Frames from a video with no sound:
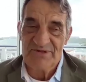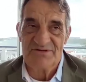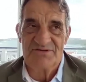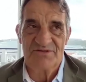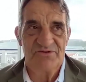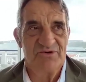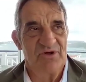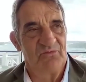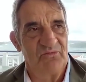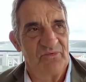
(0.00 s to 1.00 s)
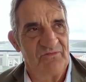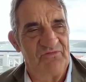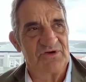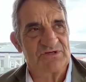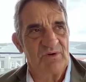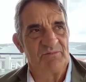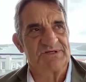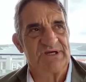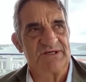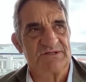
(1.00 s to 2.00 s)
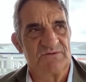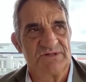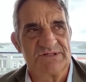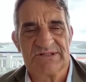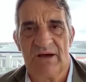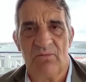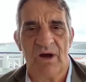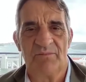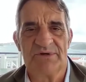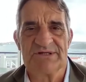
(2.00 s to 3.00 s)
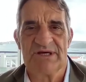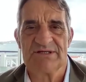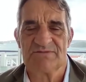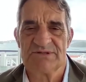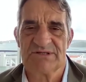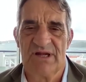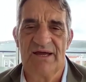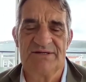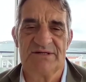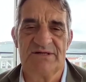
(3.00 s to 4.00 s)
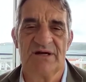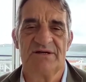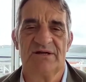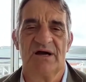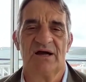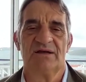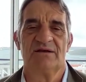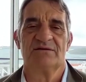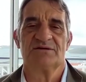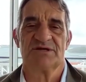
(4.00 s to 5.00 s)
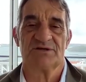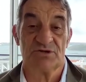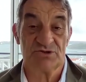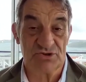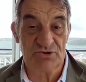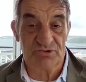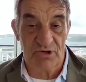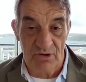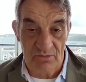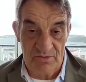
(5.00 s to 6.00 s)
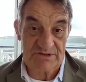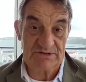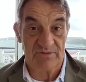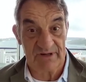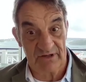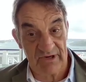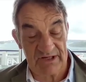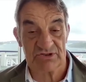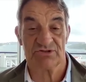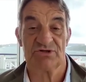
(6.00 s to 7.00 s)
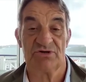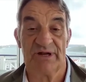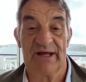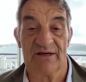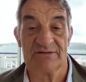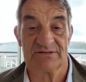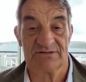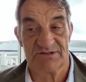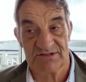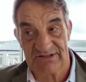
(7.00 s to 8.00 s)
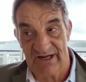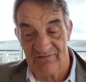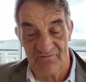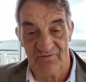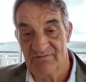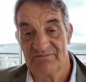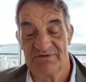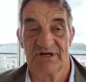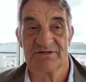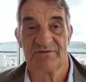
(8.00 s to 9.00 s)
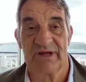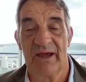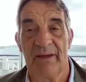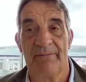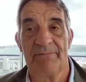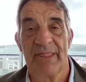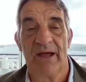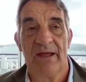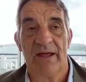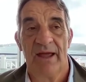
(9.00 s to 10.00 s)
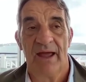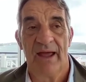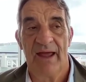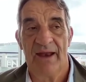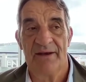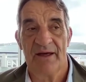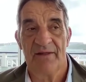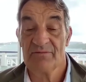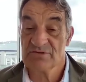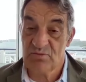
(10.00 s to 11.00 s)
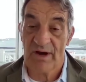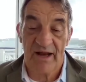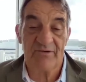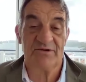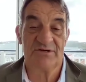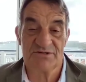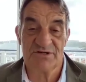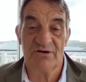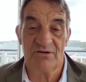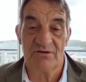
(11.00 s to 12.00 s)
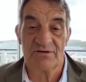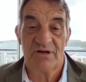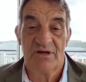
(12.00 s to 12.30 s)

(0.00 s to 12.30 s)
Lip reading: that, the first one we tasted was a wine we tasted was in 1899 Chateau Sudereau, which is one of the great Sauterne houses just down from Chateau Yquem. And that was 100 years old.